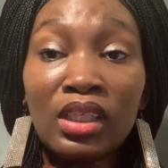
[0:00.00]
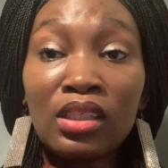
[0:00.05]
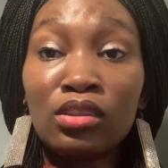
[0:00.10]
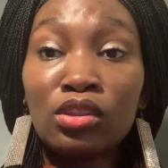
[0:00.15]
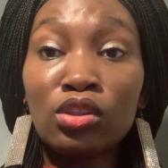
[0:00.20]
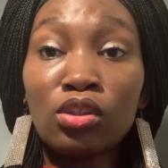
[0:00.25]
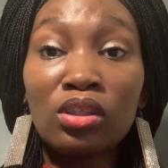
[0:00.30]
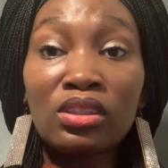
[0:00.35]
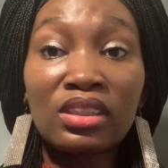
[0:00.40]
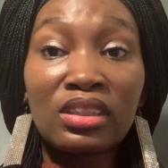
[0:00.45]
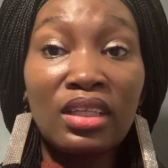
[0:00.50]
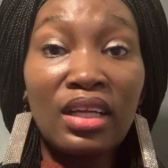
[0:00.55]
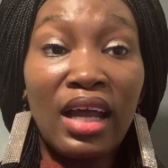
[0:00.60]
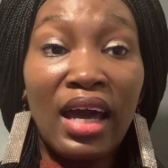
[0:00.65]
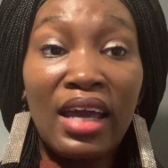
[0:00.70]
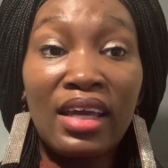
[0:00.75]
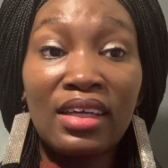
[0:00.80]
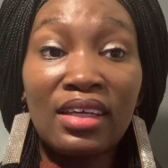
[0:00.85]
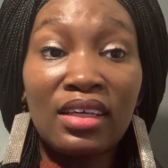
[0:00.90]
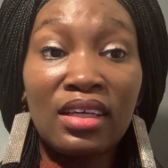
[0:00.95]
Just
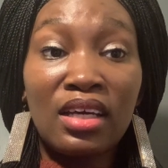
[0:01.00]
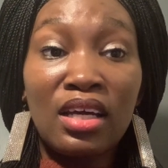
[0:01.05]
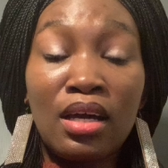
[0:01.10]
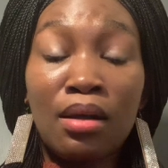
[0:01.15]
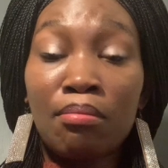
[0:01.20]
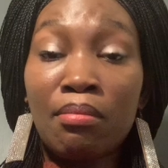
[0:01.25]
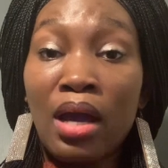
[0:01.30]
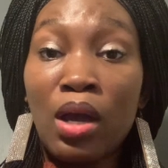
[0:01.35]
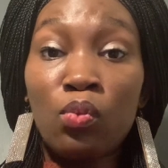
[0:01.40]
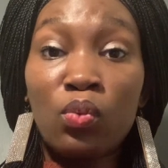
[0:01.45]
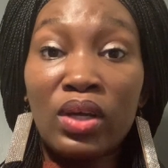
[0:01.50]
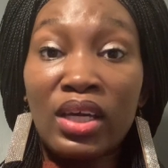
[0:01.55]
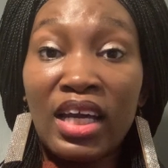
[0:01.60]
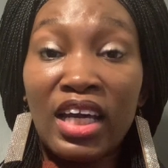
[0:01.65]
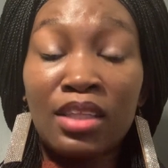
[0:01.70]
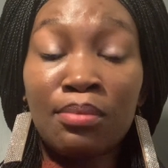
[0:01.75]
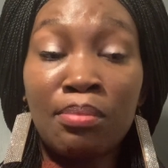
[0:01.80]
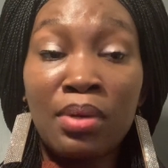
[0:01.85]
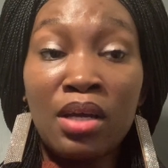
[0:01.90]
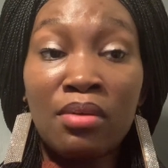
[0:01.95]
like my
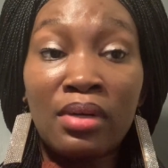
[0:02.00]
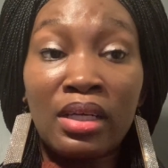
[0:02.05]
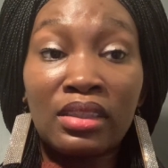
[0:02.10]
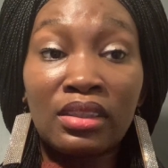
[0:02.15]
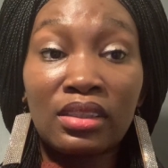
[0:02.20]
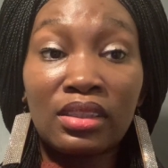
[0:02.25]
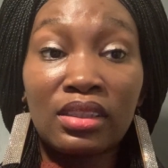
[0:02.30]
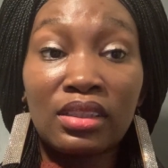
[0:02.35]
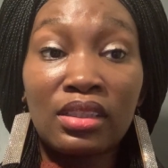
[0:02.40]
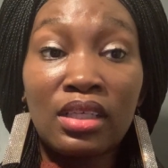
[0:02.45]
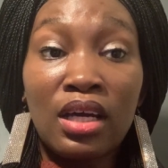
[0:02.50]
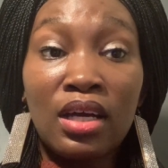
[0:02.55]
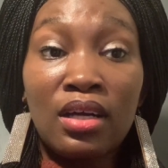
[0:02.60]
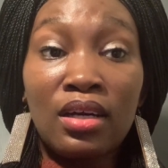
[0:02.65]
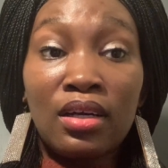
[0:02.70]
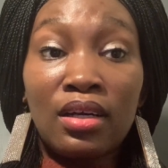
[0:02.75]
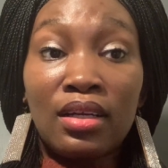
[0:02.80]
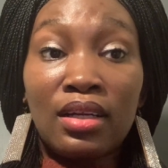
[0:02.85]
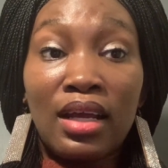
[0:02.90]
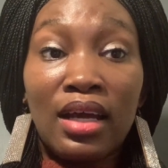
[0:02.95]
wicked parents.
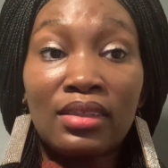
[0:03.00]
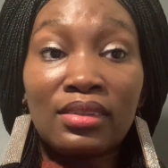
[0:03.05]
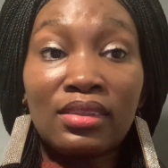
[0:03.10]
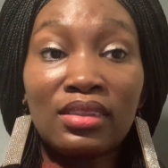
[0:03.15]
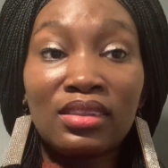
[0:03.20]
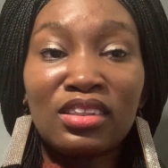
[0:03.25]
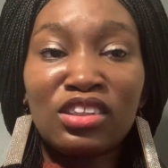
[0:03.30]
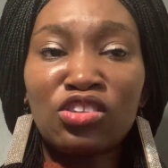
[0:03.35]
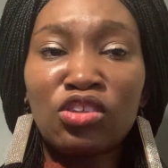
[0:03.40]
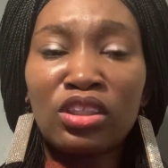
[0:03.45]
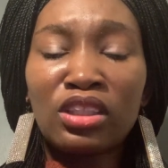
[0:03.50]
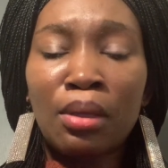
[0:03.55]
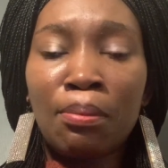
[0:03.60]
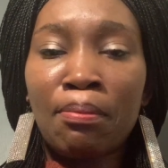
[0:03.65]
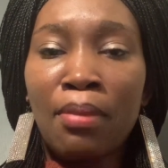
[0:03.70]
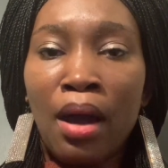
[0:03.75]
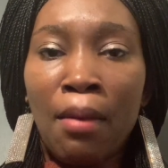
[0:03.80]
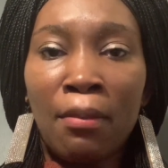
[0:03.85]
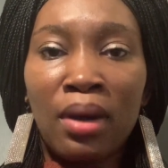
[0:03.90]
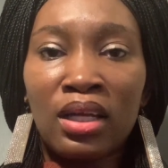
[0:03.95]
Like, this is not a
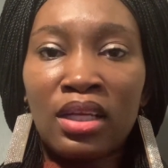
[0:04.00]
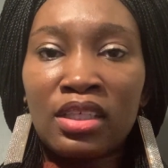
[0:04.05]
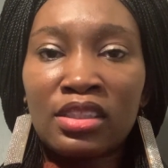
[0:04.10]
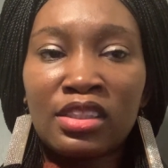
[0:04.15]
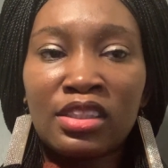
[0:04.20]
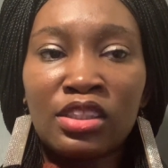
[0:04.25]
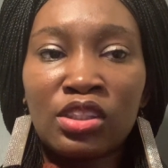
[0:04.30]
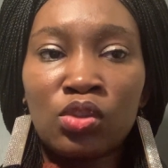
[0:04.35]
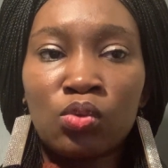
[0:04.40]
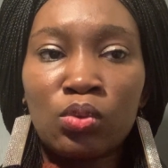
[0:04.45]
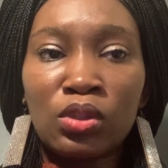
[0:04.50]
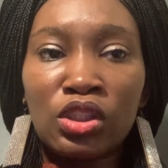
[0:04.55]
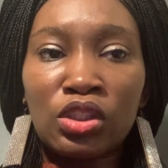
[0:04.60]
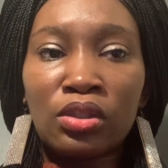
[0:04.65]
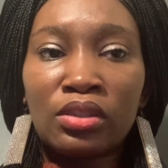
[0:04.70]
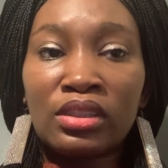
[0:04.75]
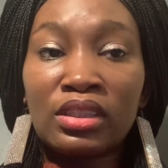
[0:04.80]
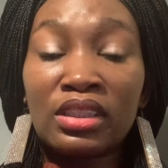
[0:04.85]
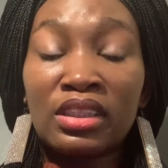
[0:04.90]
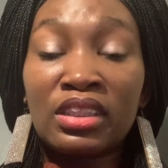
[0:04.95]
permanent
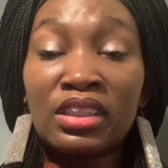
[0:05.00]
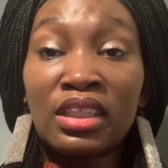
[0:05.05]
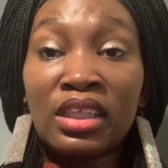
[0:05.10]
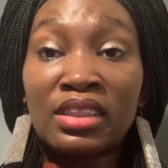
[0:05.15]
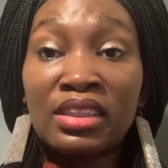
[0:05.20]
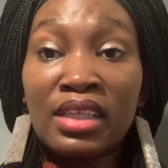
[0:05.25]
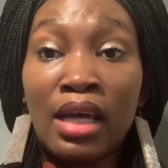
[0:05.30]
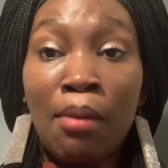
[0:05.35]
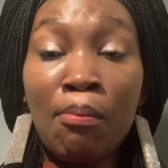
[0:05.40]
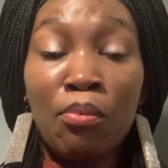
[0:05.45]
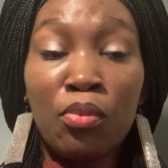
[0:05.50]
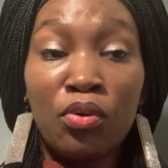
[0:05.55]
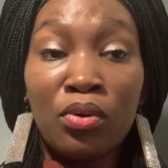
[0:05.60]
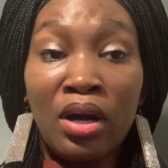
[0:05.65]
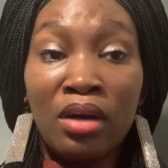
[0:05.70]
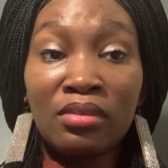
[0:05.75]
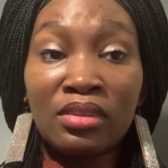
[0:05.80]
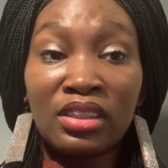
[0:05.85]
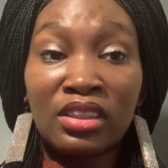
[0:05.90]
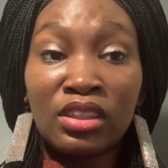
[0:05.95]
situation. This is a
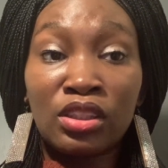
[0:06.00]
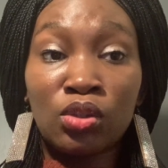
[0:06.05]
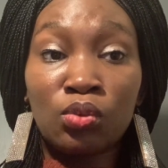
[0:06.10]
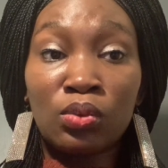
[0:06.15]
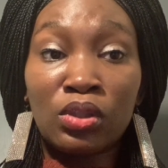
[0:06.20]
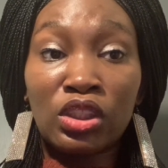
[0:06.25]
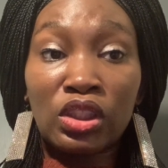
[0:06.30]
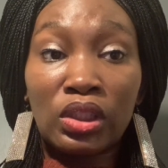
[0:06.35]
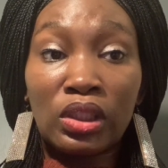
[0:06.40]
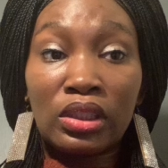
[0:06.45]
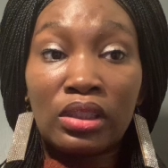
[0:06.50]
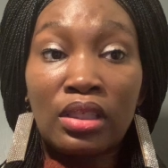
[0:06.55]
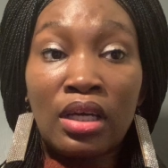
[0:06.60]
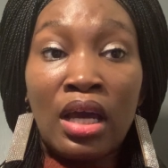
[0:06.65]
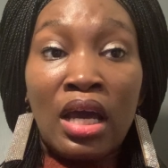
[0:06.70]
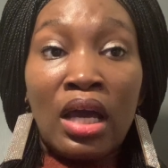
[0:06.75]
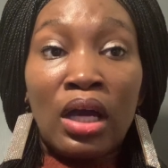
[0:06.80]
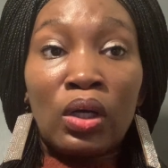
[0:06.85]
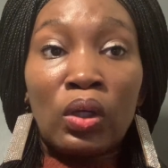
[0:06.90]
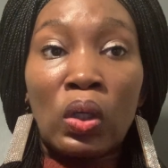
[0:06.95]
temporary situation.
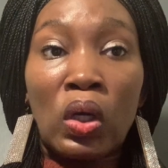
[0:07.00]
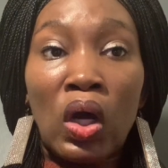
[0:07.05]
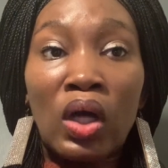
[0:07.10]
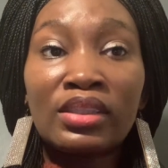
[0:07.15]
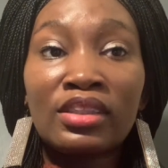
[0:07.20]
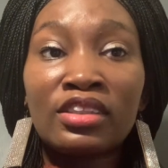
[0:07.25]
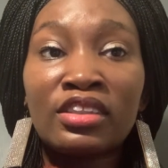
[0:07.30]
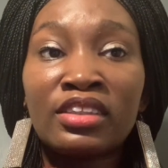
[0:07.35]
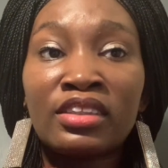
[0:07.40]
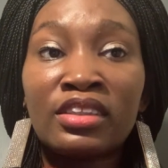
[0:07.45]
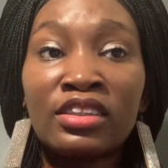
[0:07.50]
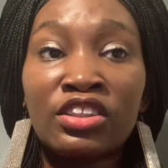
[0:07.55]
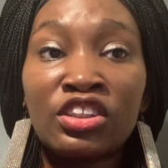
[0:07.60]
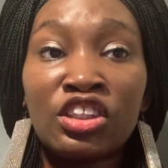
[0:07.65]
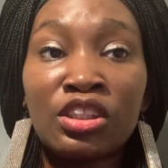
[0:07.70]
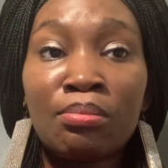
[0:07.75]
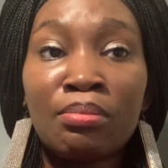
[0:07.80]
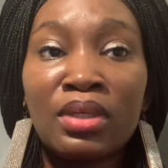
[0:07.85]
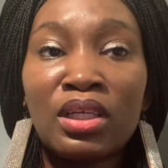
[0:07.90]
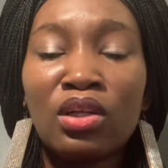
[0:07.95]
God is
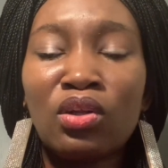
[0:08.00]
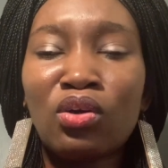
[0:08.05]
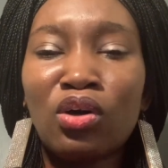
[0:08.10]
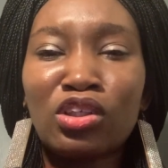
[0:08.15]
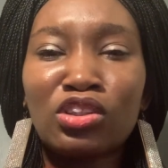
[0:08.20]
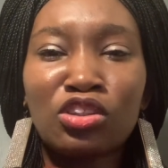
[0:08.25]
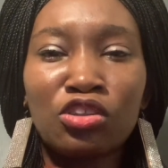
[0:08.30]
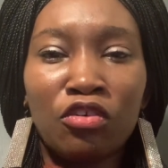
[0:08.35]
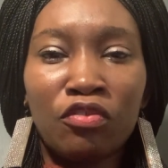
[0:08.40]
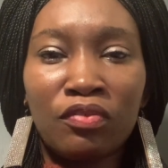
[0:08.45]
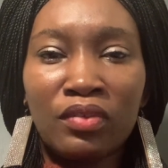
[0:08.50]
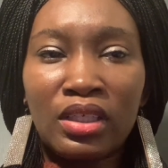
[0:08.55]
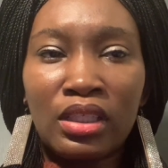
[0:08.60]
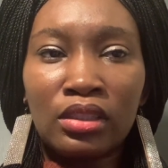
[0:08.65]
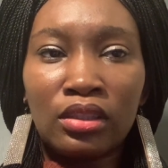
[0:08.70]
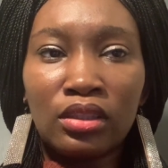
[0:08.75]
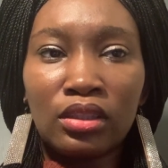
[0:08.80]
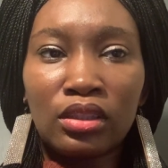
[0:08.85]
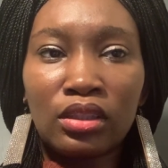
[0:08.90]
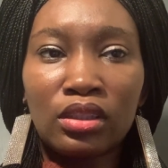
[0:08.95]
teaching me lots of
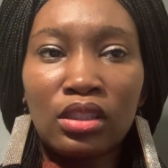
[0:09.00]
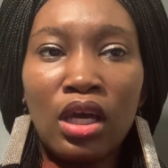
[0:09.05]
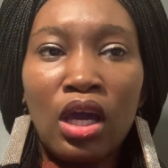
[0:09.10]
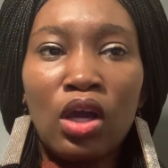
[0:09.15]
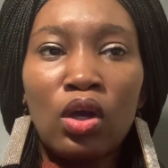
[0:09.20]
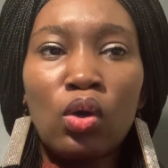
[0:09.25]
things.